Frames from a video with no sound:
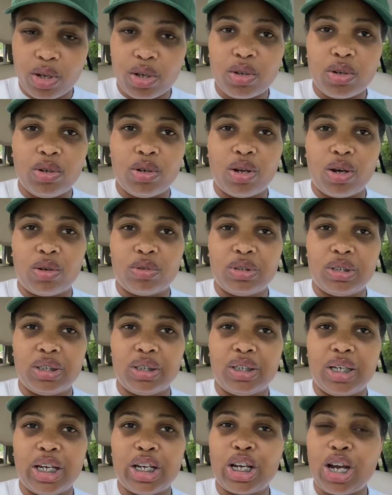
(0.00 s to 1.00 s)
you know,
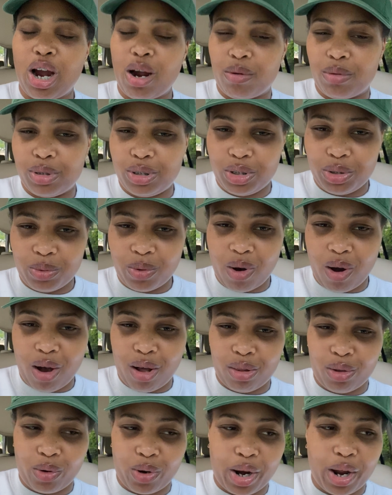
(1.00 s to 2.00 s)
to encourage you
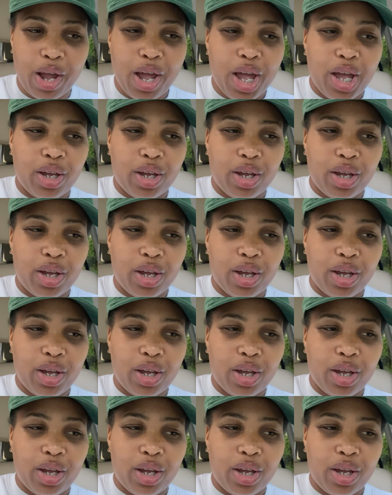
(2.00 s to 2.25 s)
all, or,